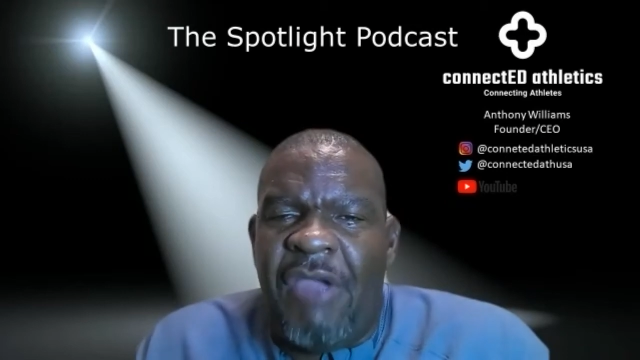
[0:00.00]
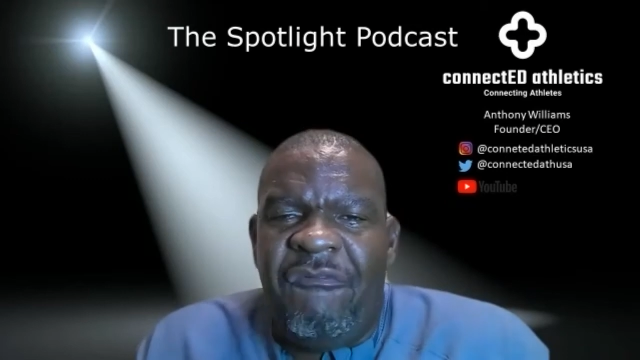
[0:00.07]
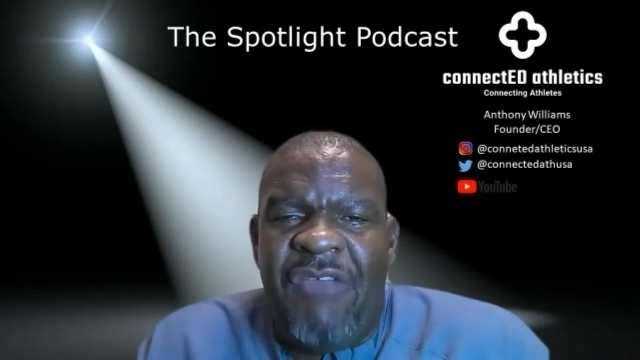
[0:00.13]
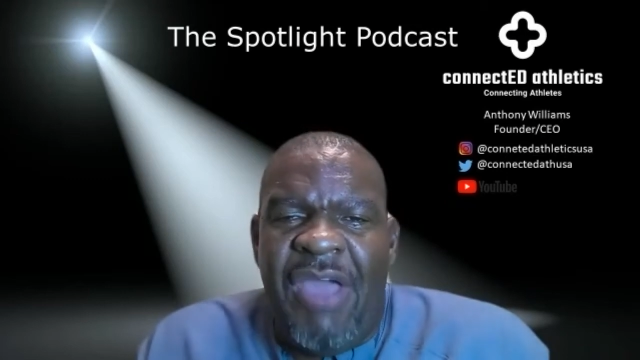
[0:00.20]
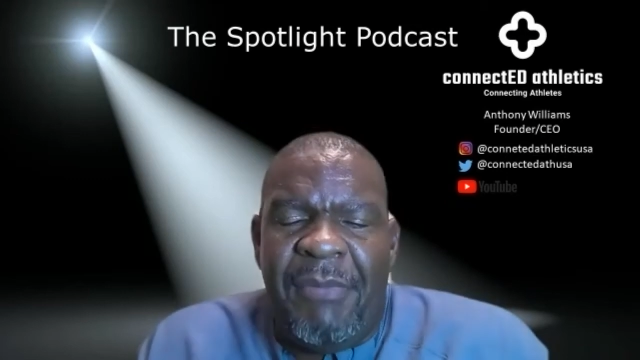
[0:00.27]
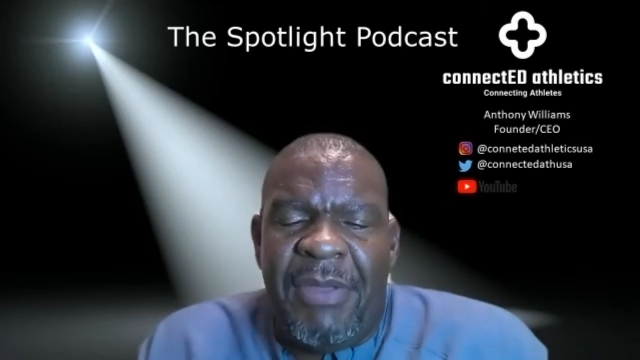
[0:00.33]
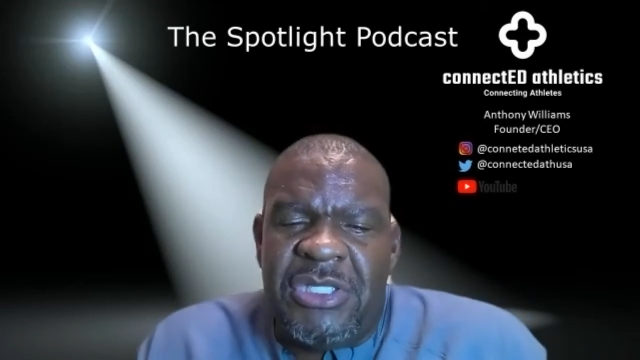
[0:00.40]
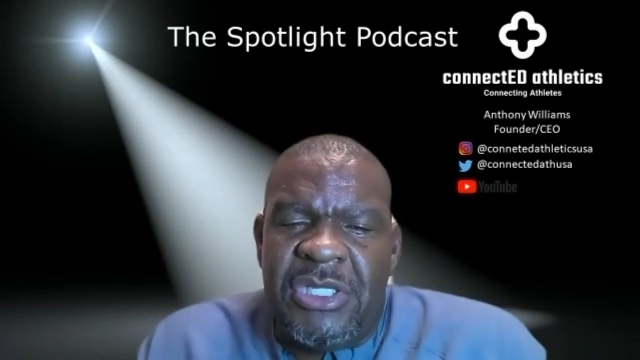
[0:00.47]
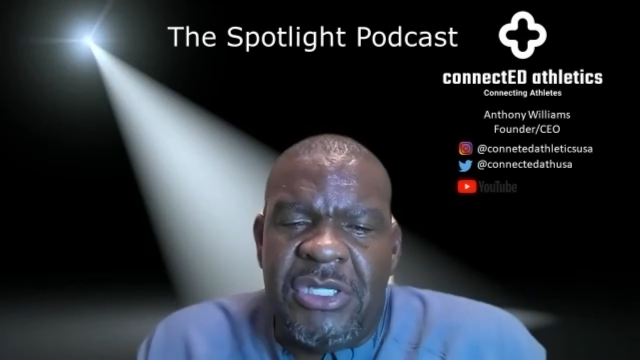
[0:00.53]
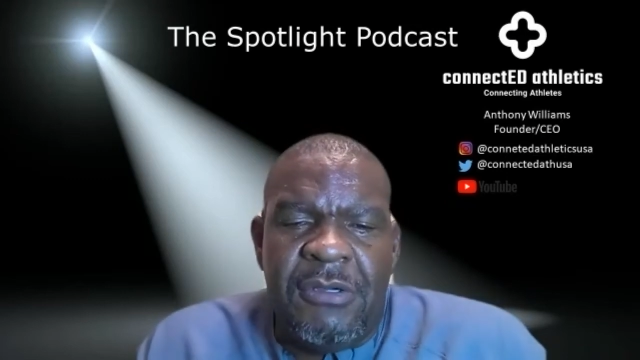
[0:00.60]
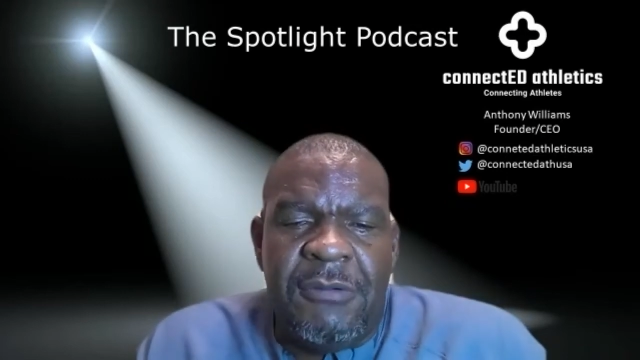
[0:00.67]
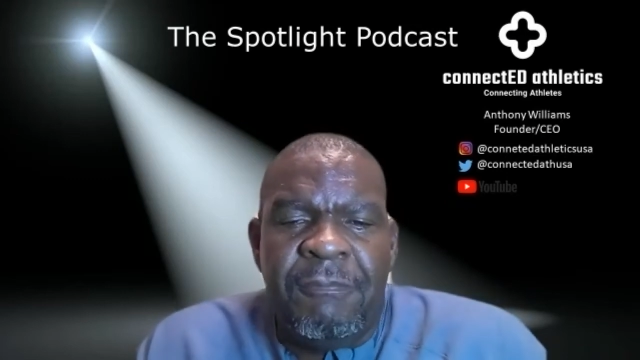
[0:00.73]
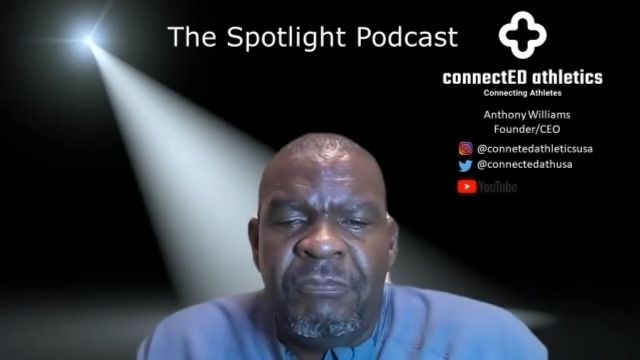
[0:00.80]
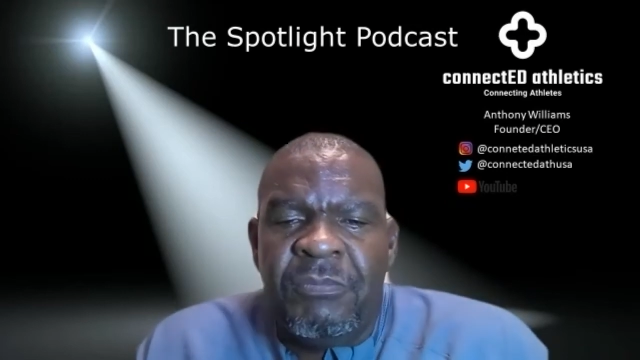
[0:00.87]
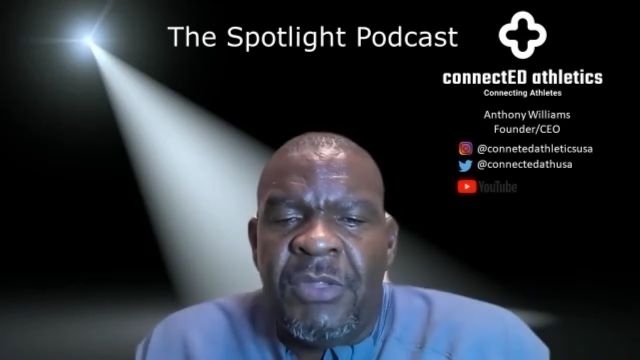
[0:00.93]
a great family
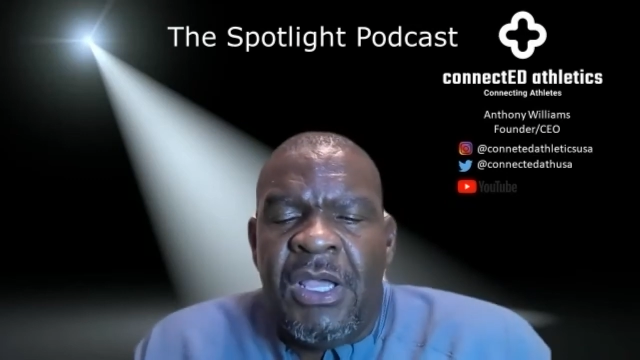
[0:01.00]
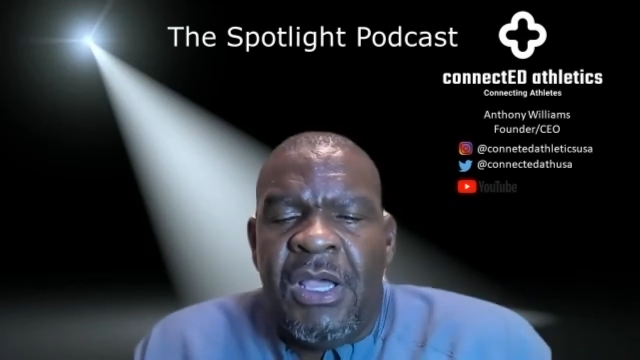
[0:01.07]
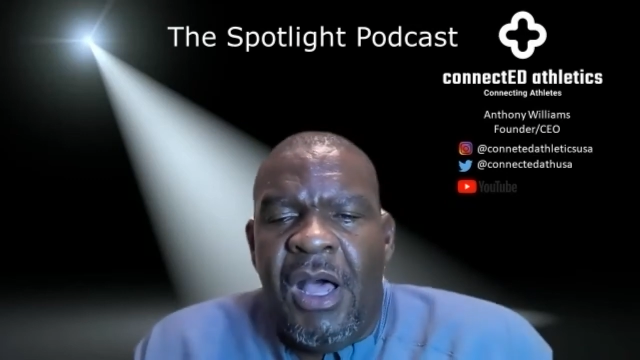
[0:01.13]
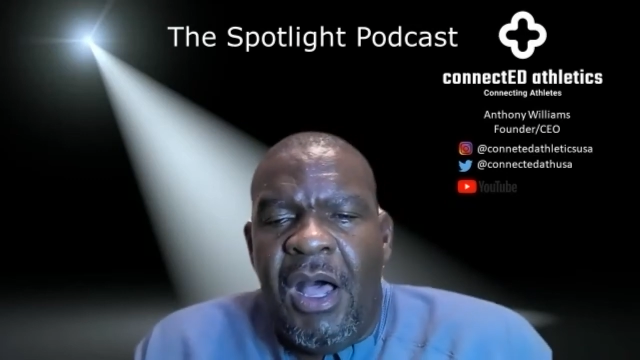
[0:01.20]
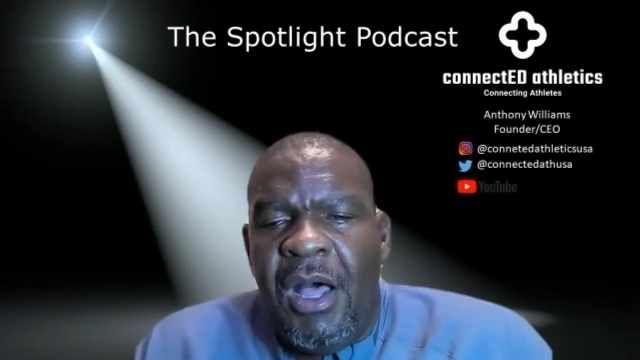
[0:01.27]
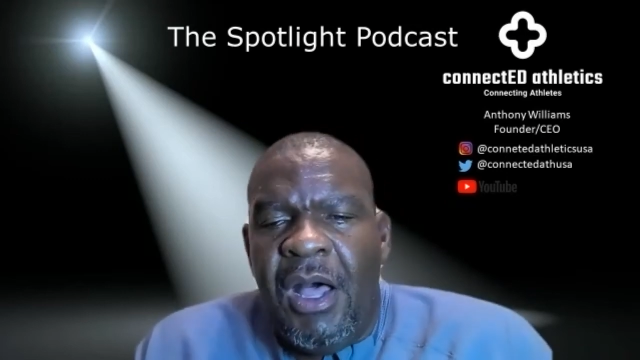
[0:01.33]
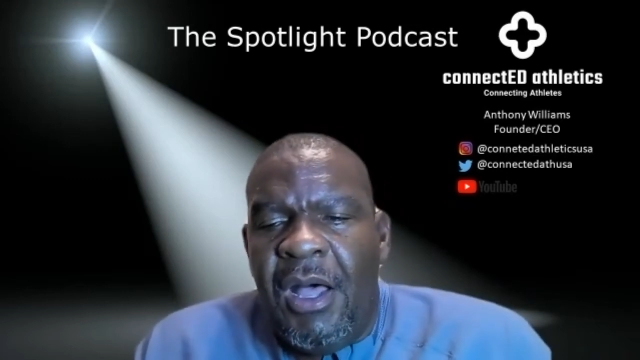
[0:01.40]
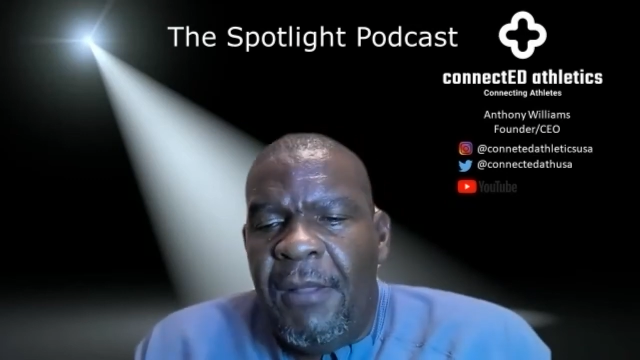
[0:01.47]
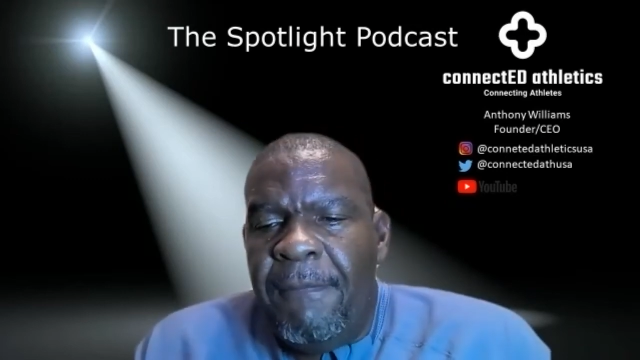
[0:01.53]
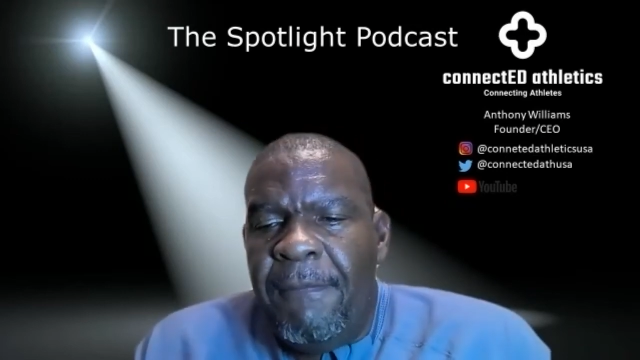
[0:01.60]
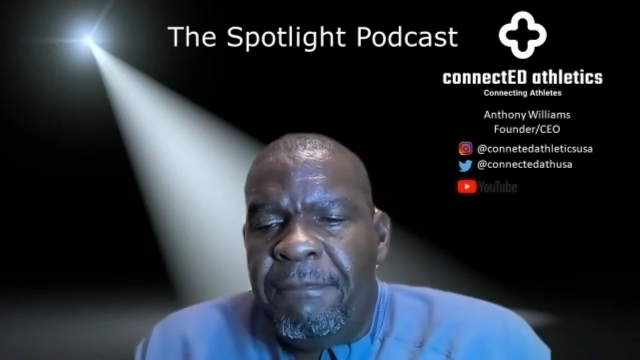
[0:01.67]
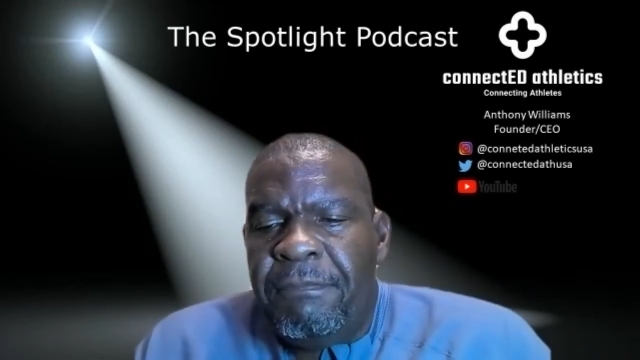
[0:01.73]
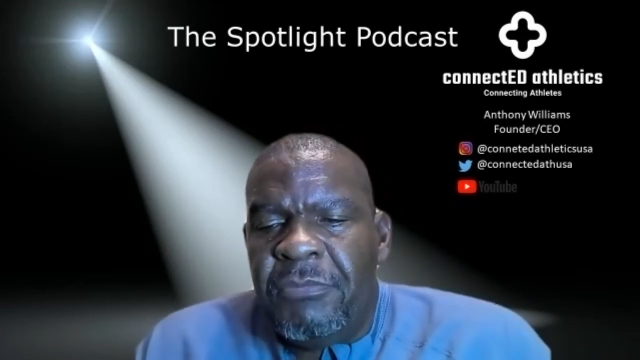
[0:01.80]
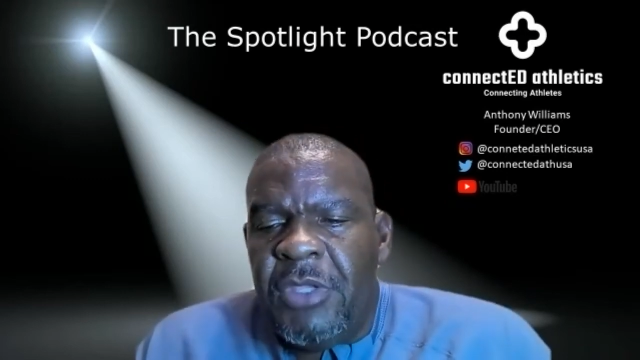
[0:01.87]
too. Uh,